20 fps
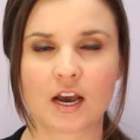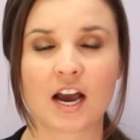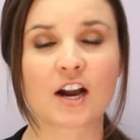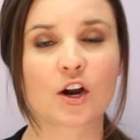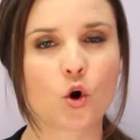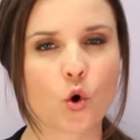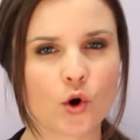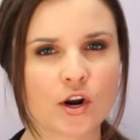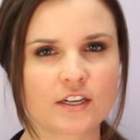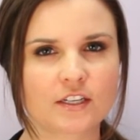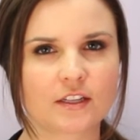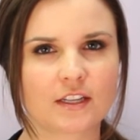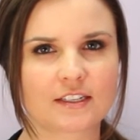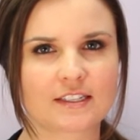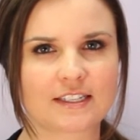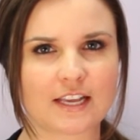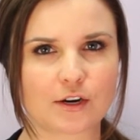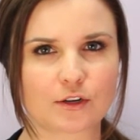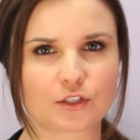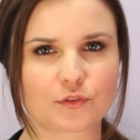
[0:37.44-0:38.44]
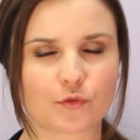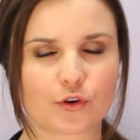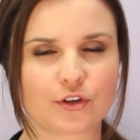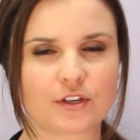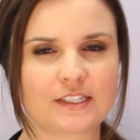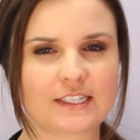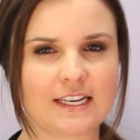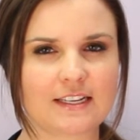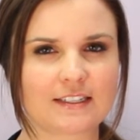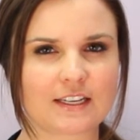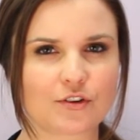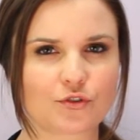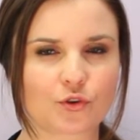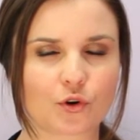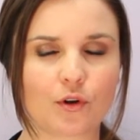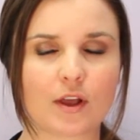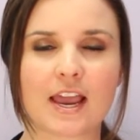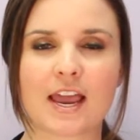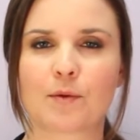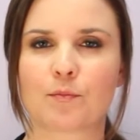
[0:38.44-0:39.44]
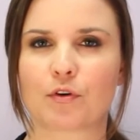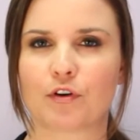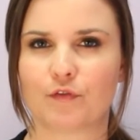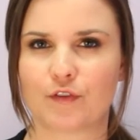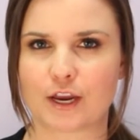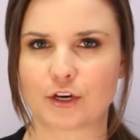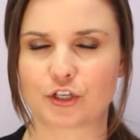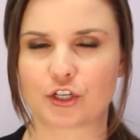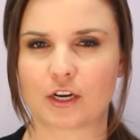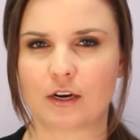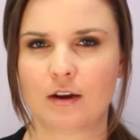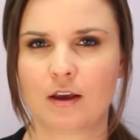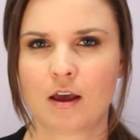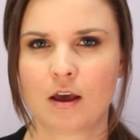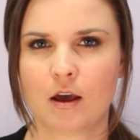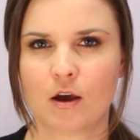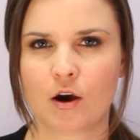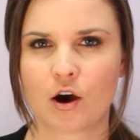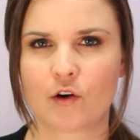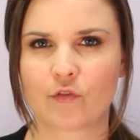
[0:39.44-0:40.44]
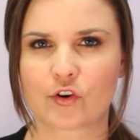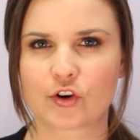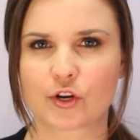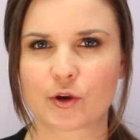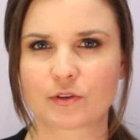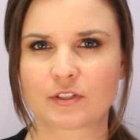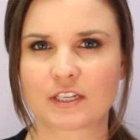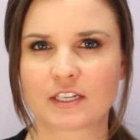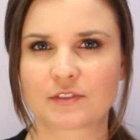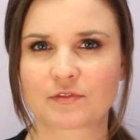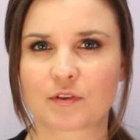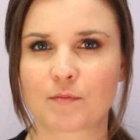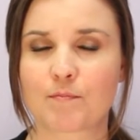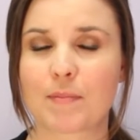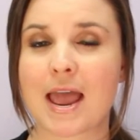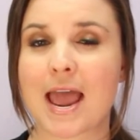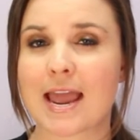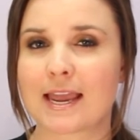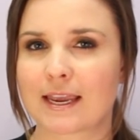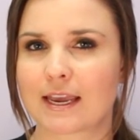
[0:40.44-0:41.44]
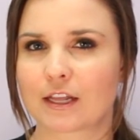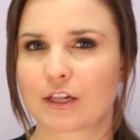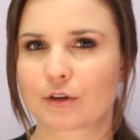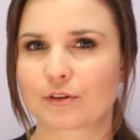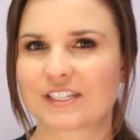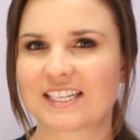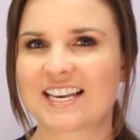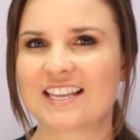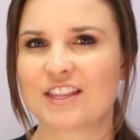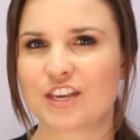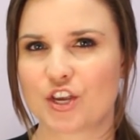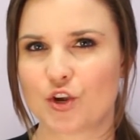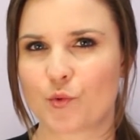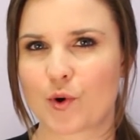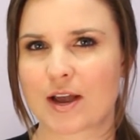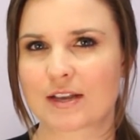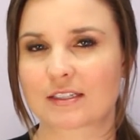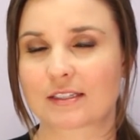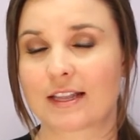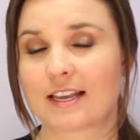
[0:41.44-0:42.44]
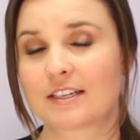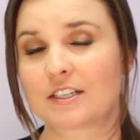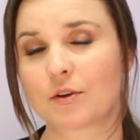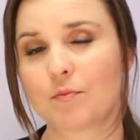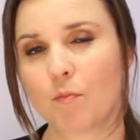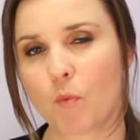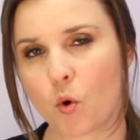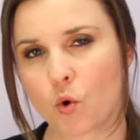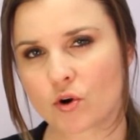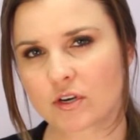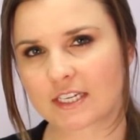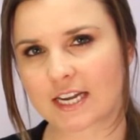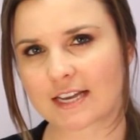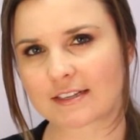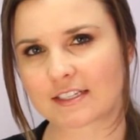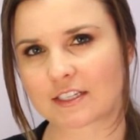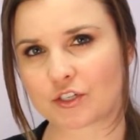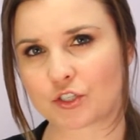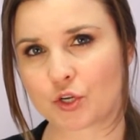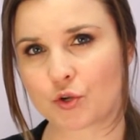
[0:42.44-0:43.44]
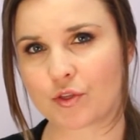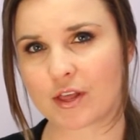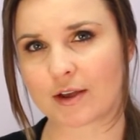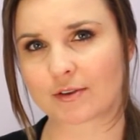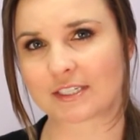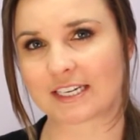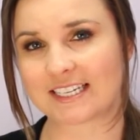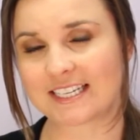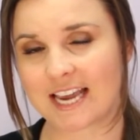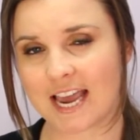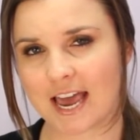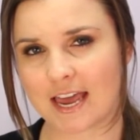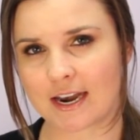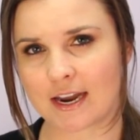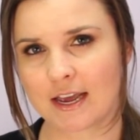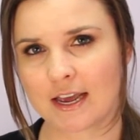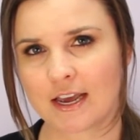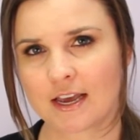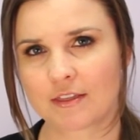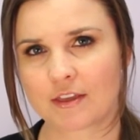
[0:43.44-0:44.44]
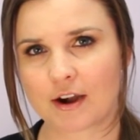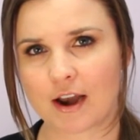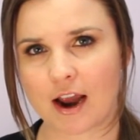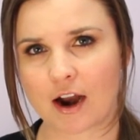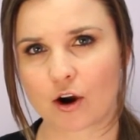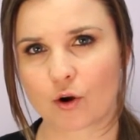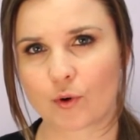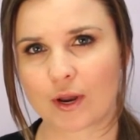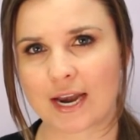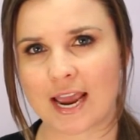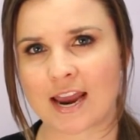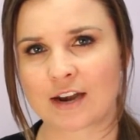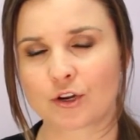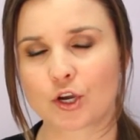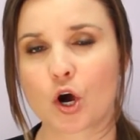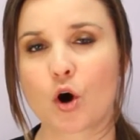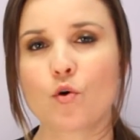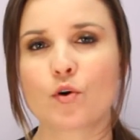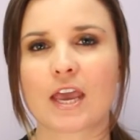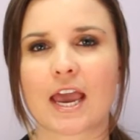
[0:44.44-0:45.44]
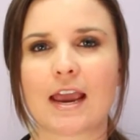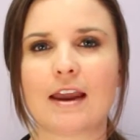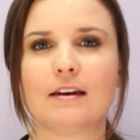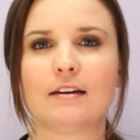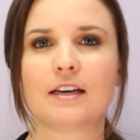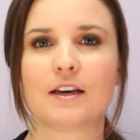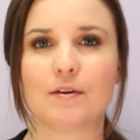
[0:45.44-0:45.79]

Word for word: According to the Centers for Disease Control and Prevention, overdoses from painkillers in the US led to more deaths in 2010 than heroin and cocaine